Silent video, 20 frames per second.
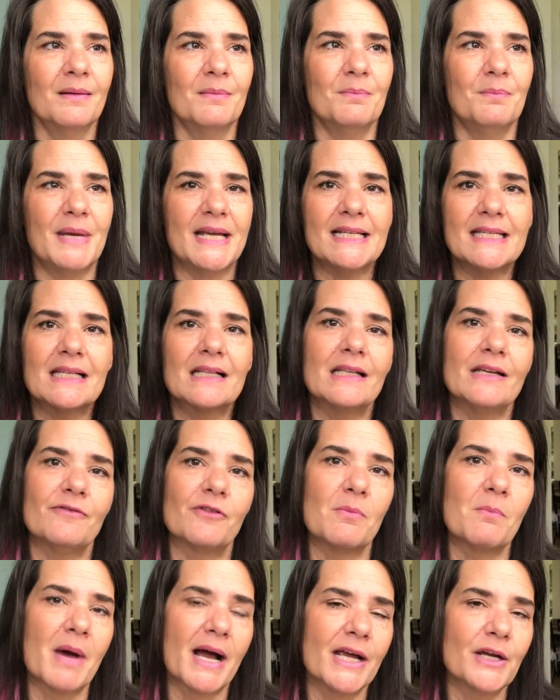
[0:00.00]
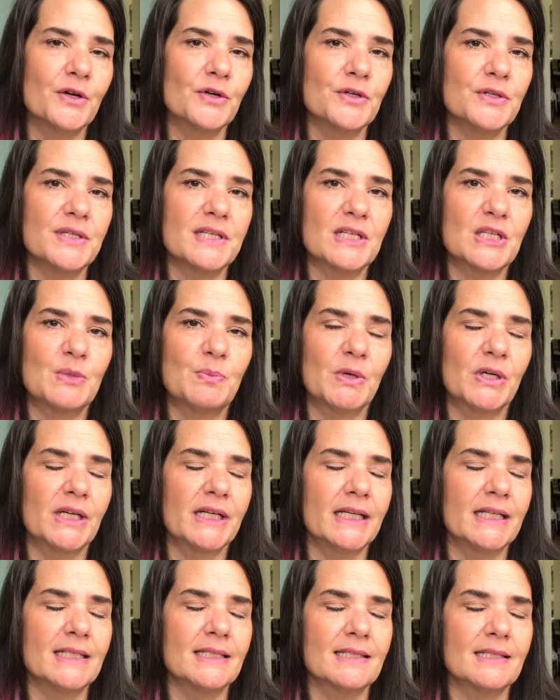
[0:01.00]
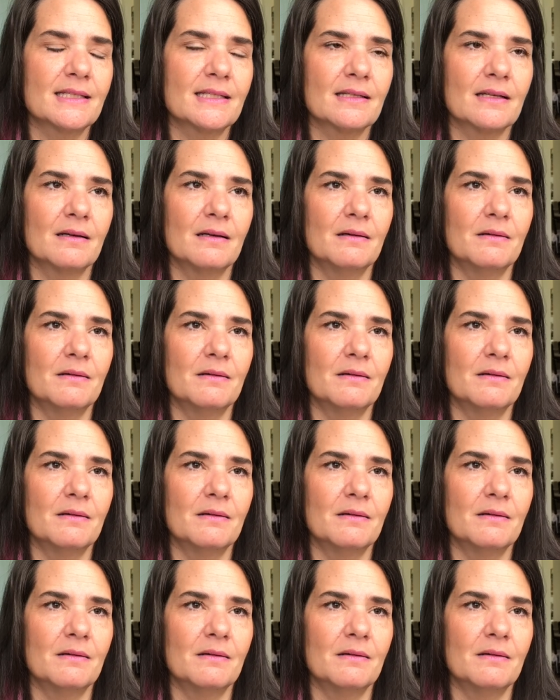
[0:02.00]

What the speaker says: basically from my cruise experience,